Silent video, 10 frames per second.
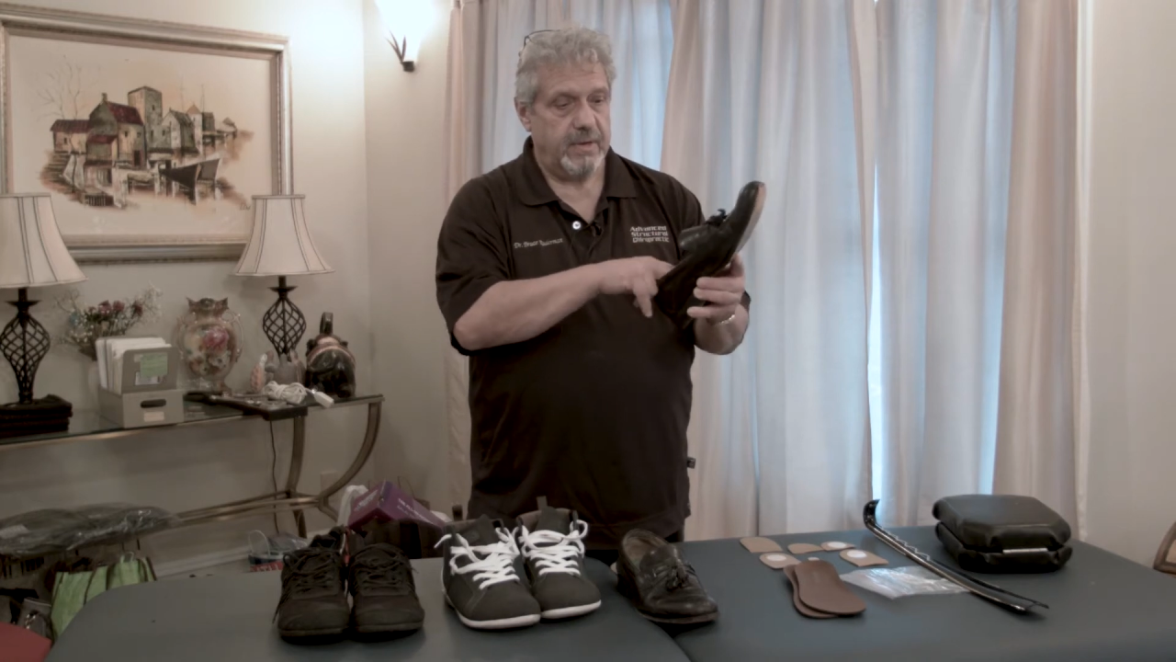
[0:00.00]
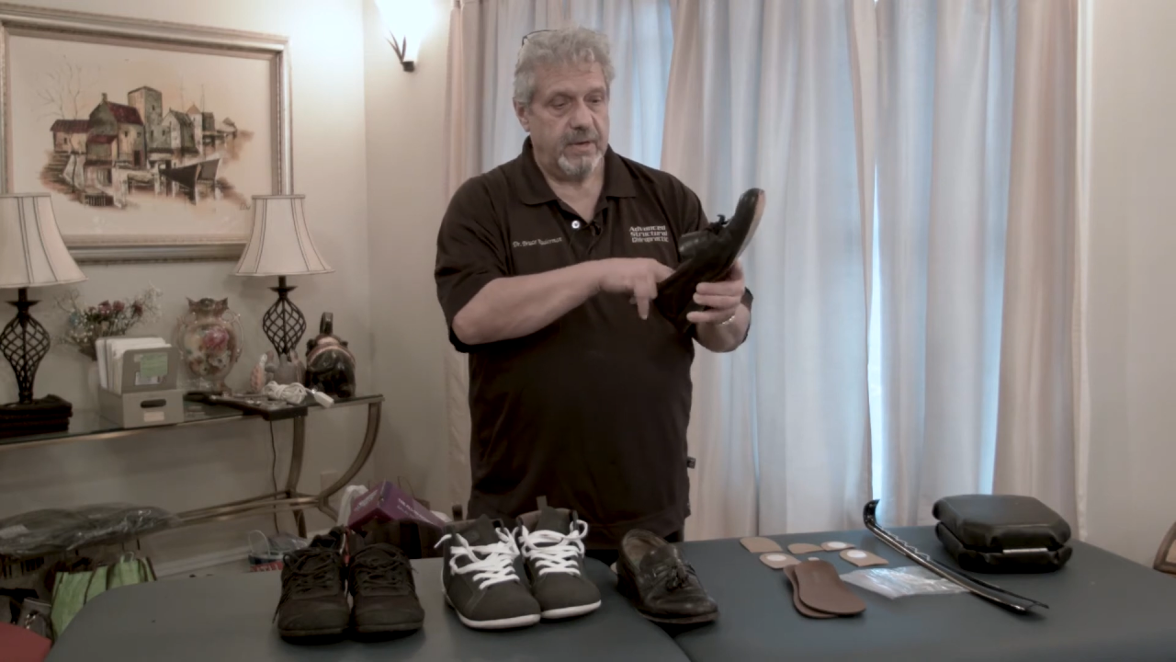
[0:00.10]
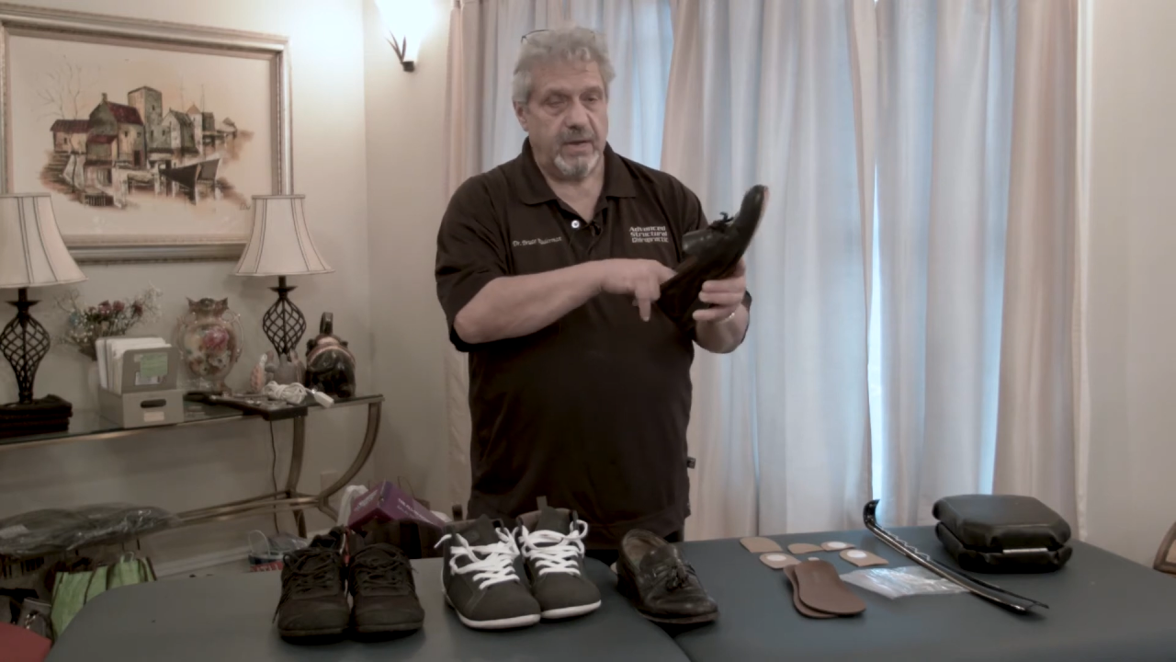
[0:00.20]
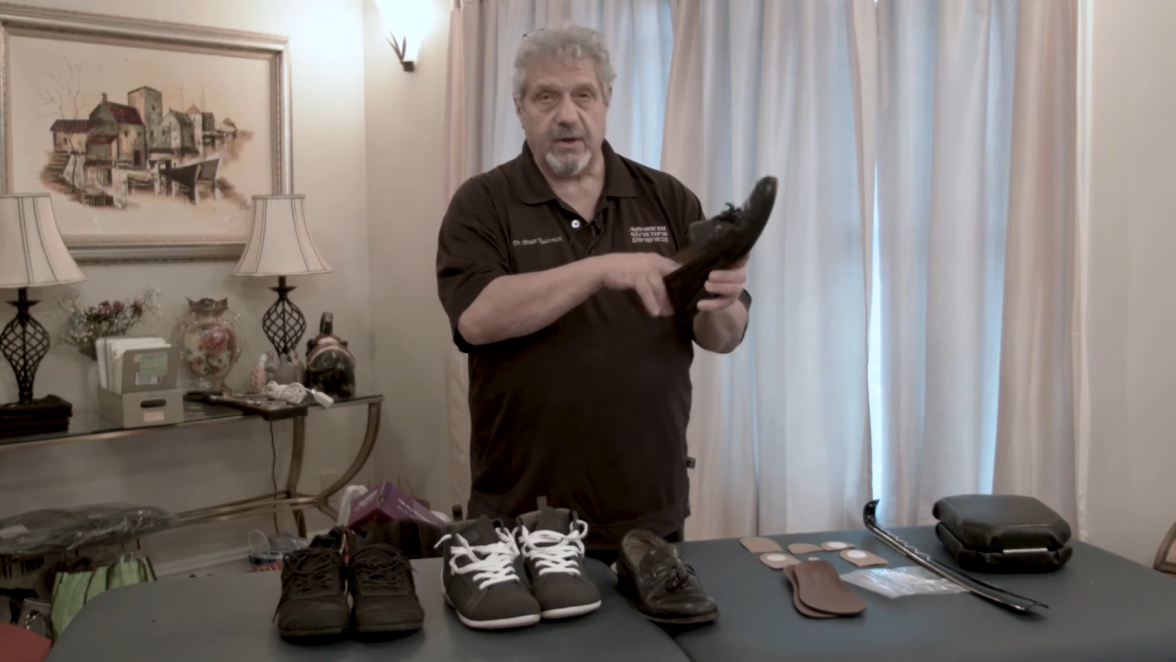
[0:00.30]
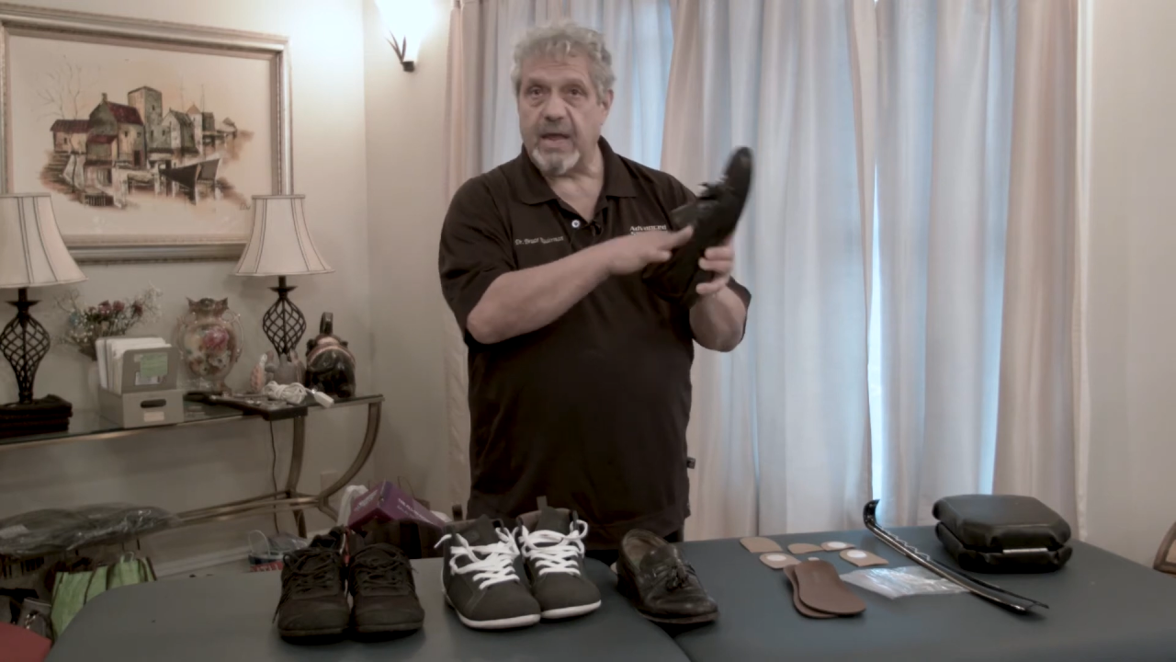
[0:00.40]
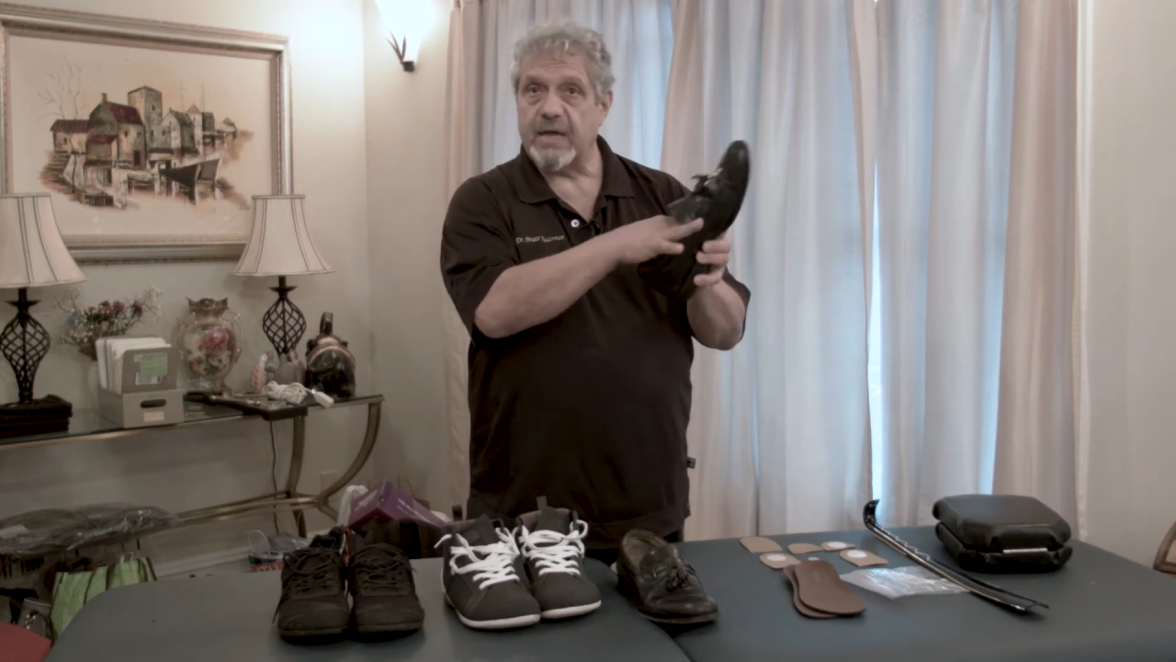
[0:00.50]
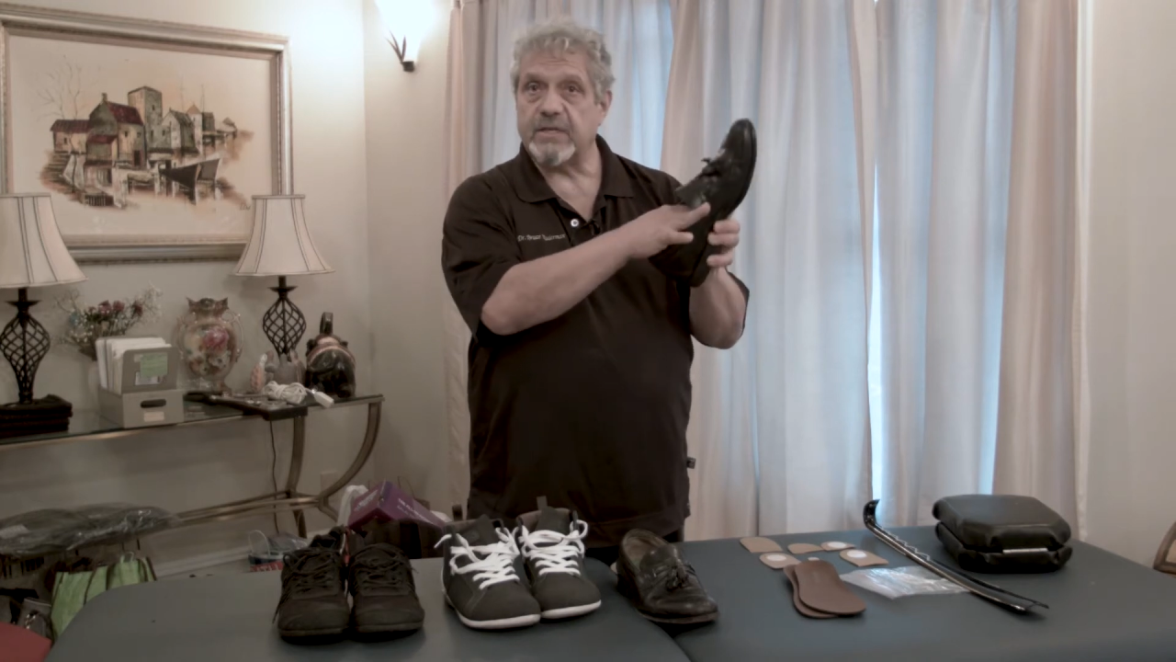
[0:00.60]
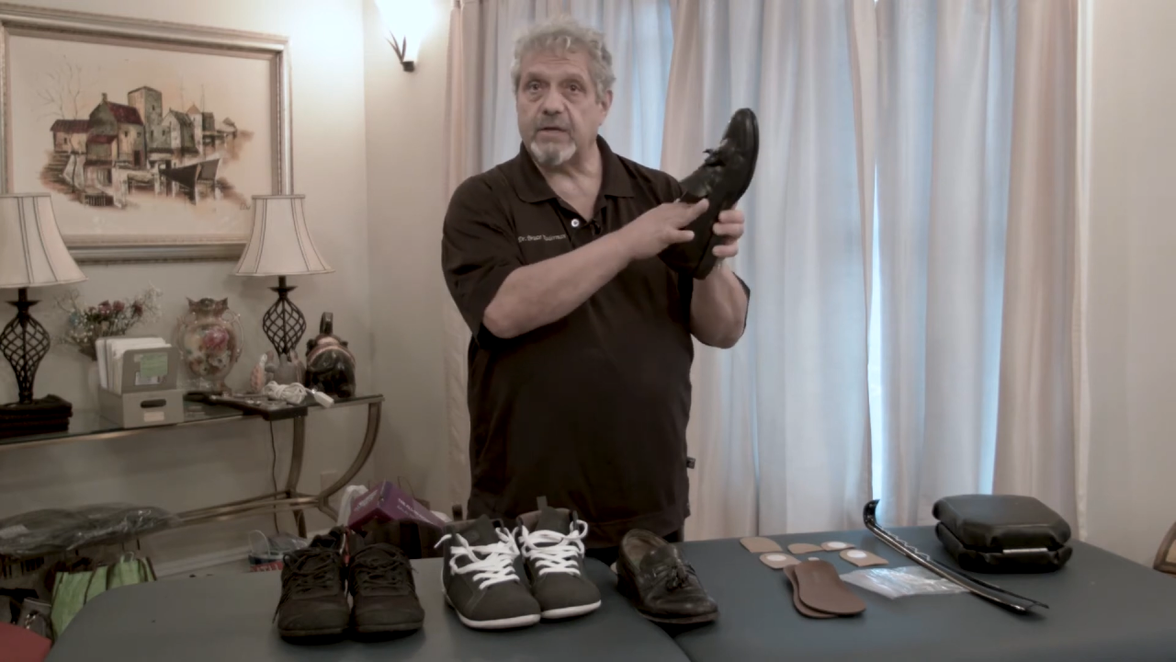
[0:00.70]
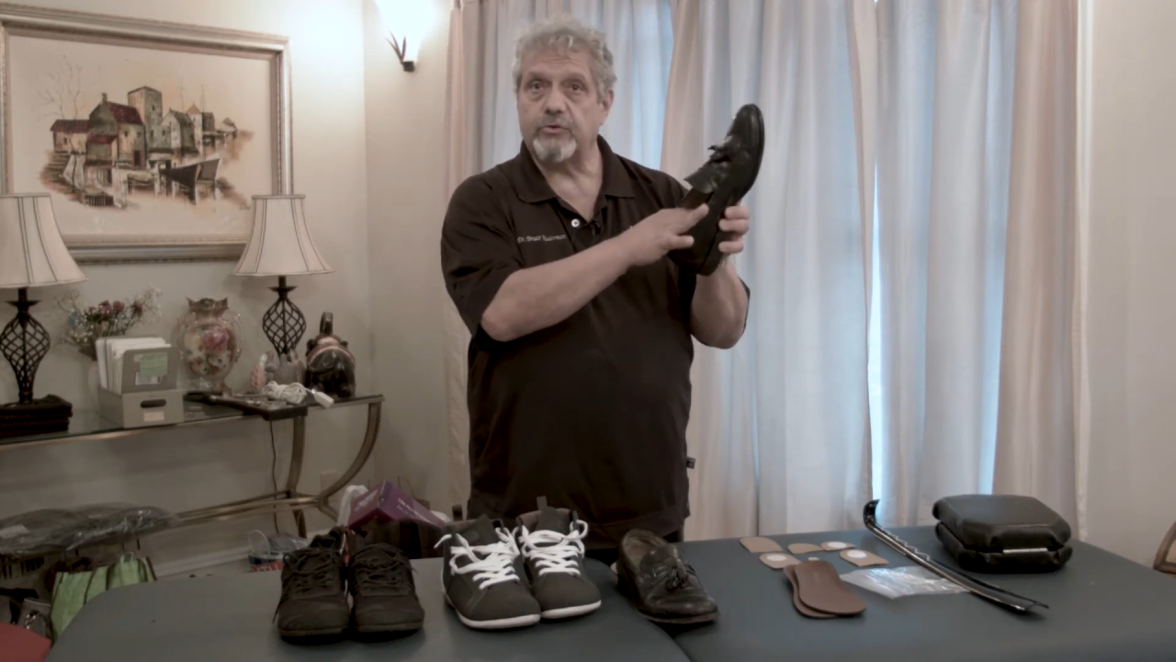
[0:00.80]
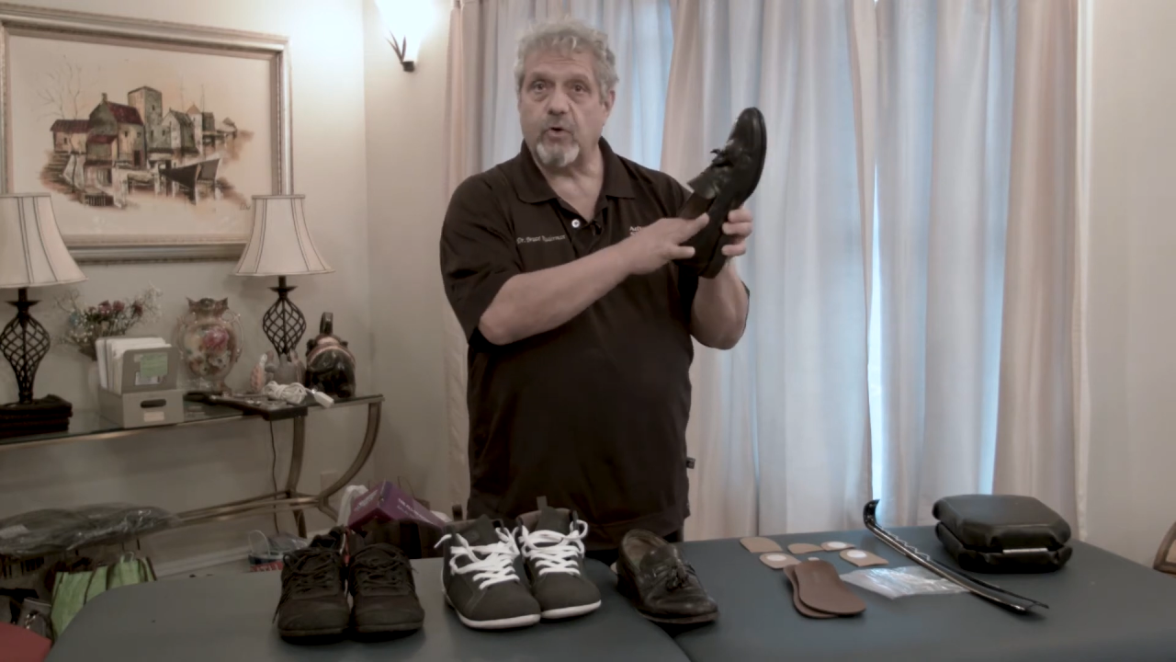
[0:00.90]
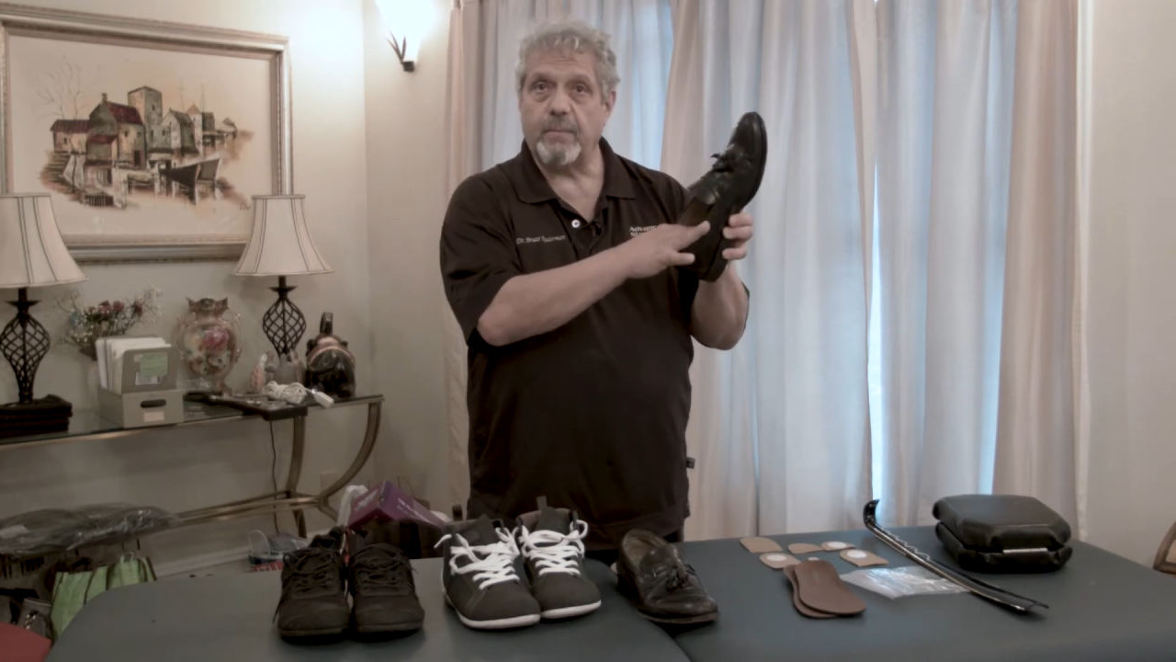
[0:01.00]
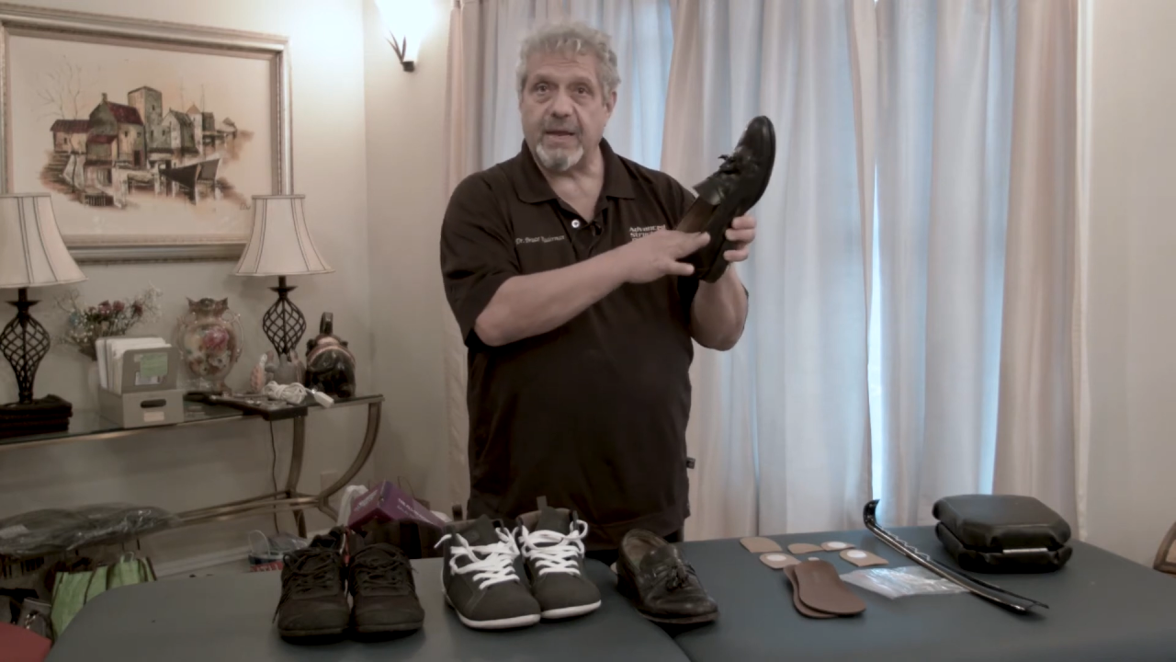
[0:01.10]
Now, as I draw